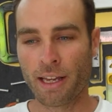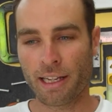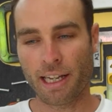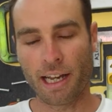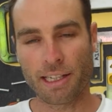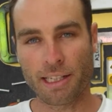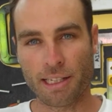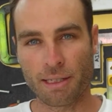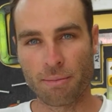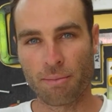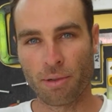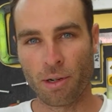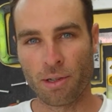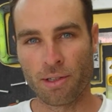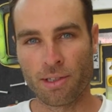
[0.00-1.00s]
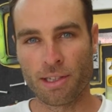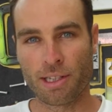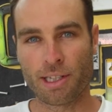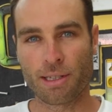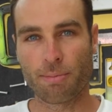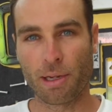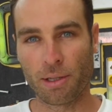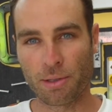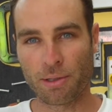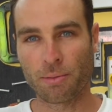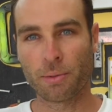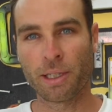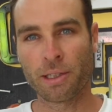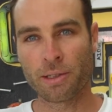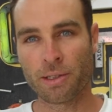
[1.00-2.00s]
casting bronze Pelton
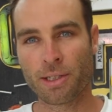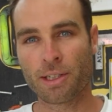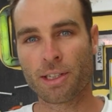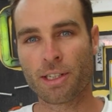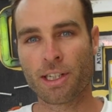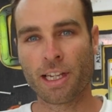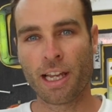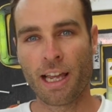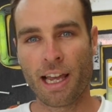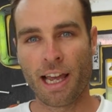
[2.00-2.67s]
wheels,